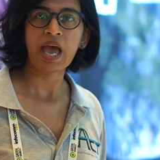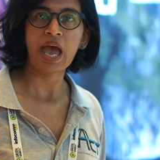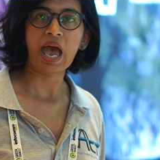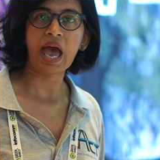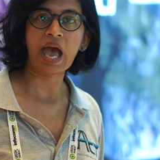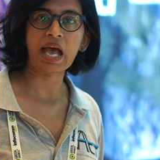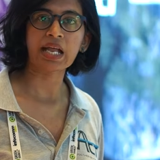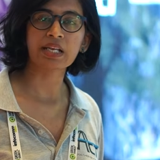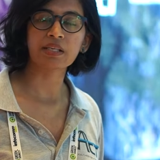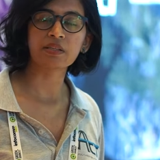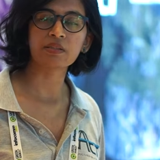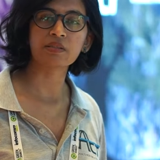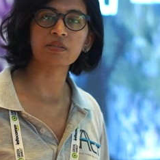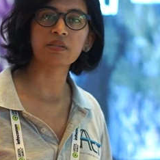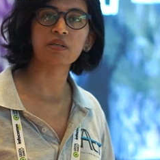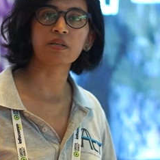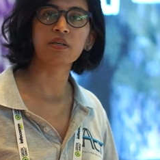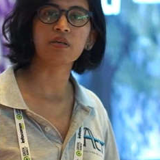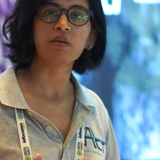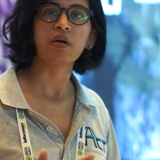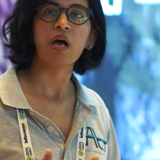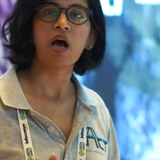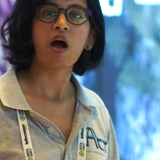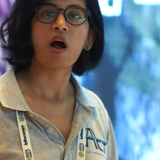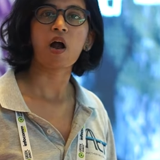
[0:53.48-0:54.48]
And
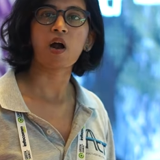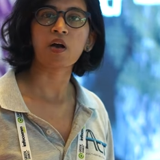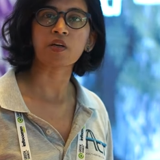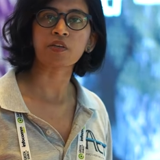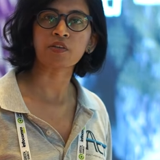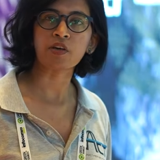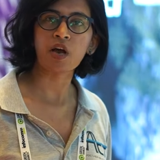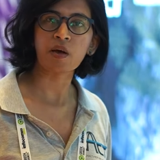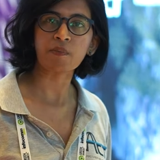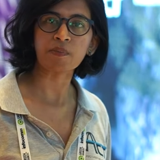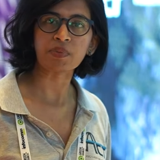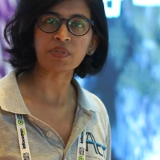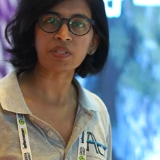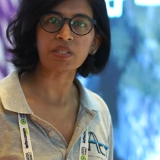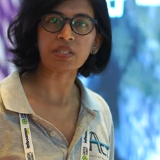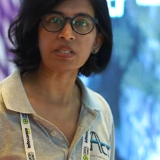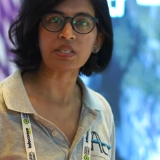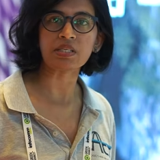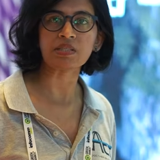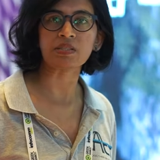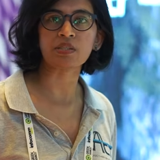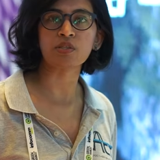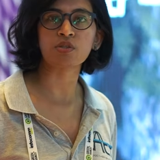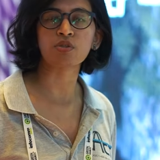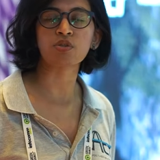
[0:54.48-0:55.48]
uh, our company
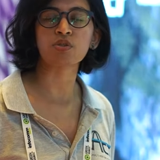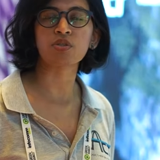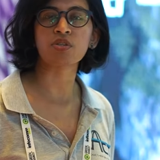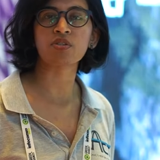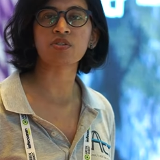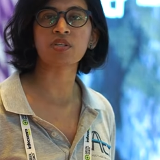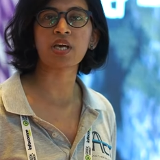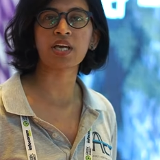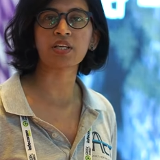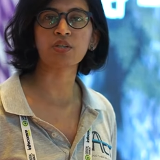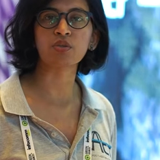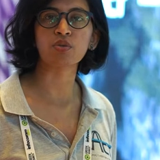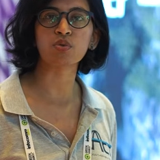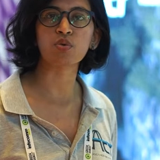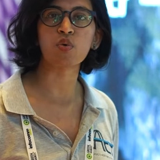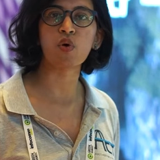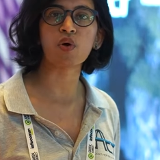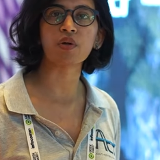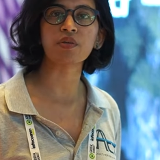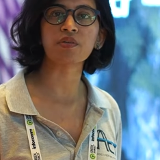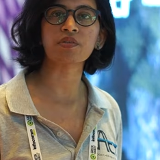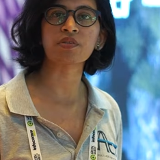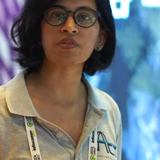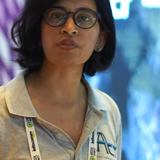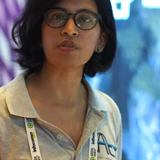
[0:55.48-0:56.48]
is into design to
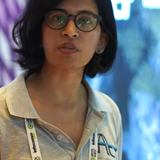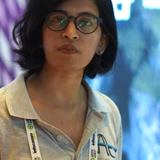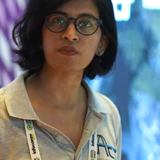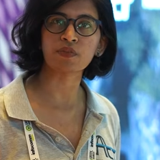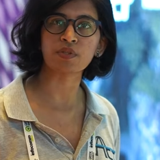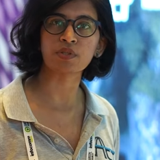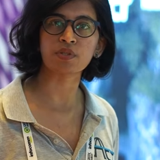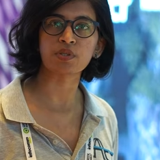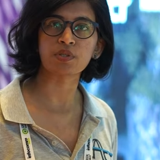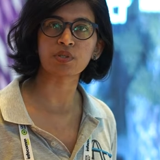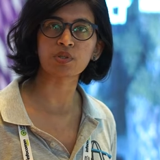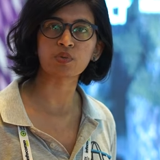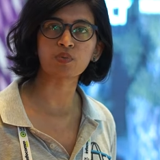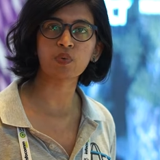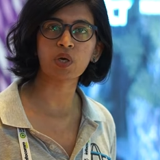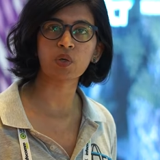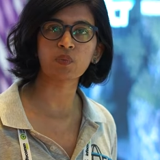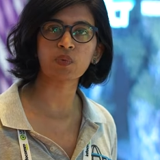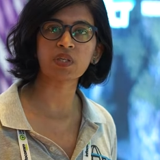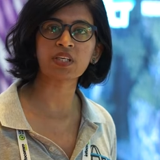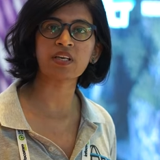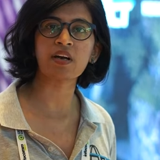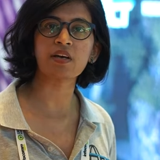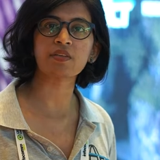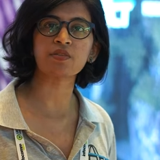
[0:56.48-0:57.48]
order services where
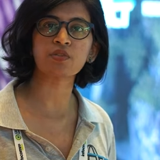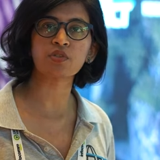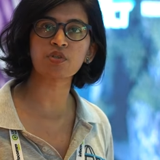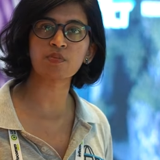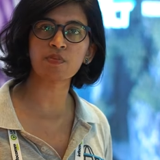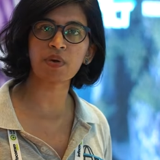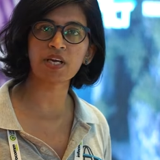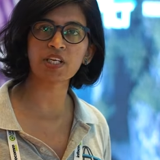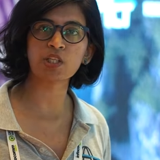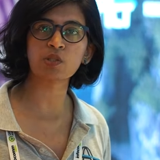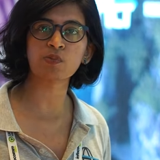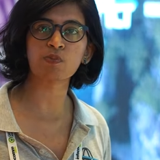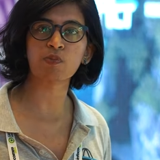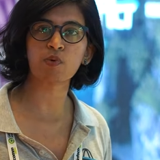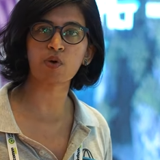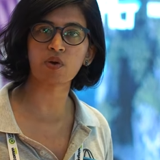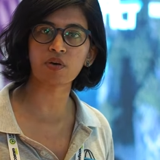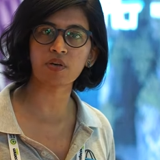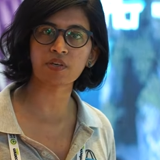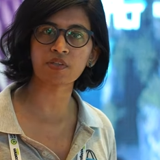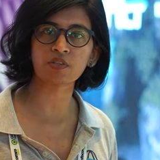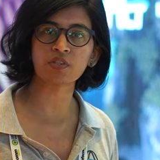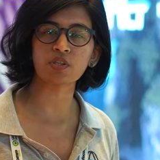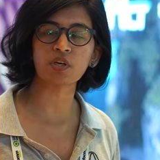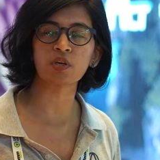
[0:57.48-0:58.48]
we customize
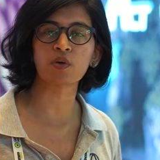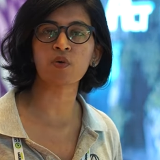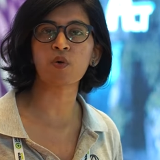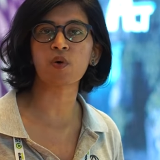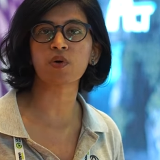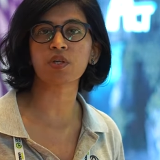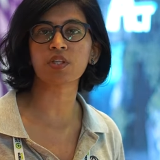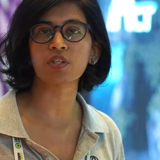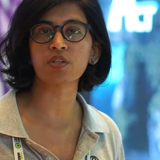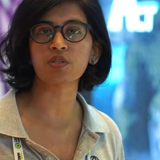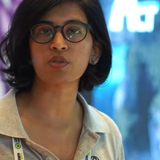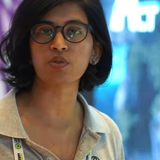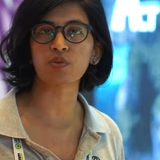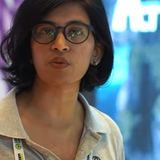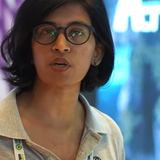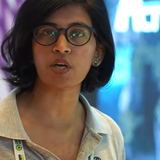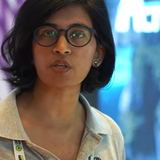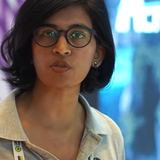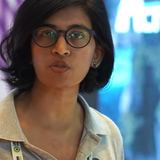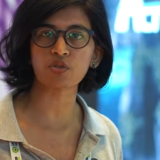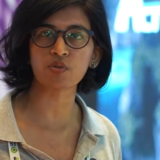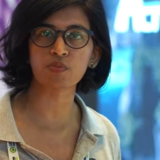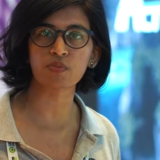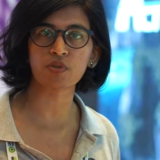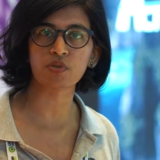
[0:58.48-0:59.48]
products according to
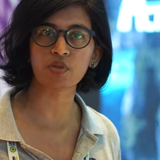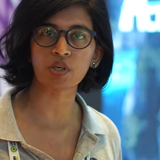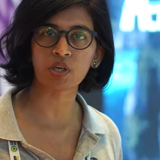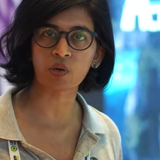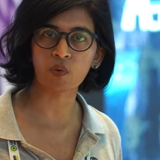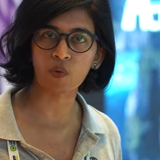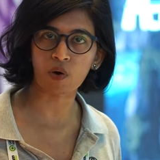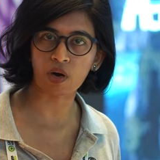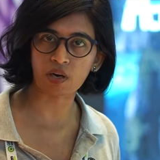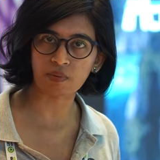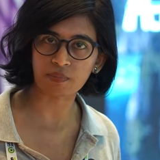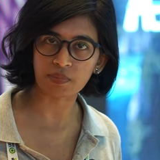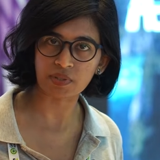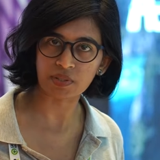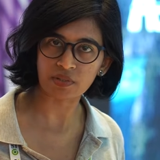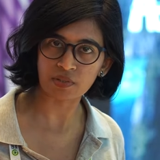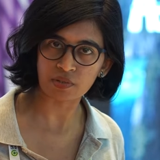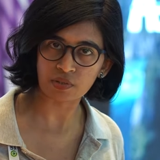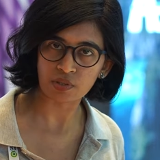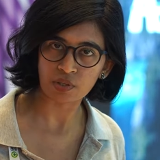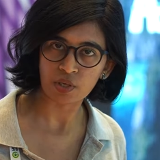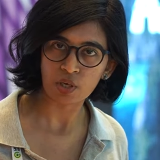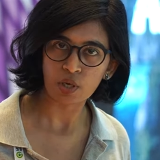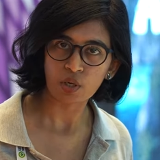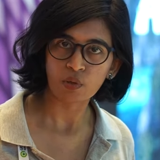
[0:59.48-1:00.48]
customer
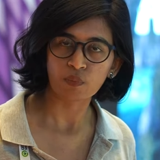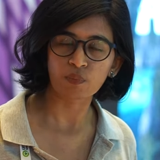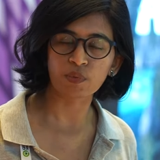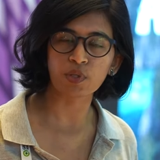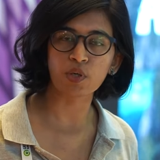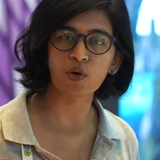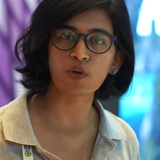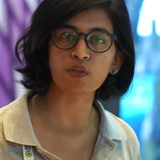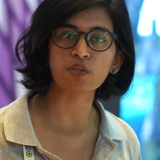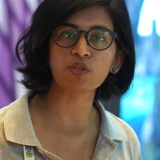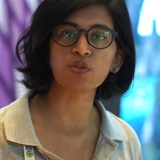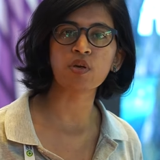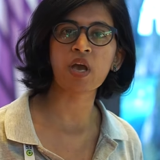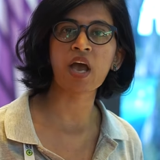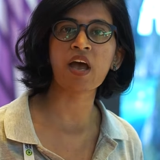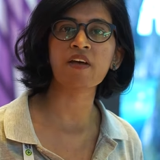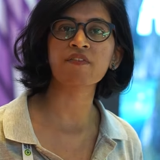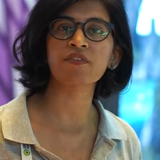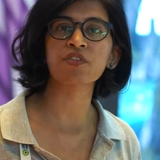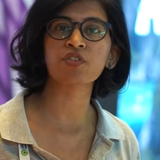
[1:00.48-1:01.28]
requirements. We also have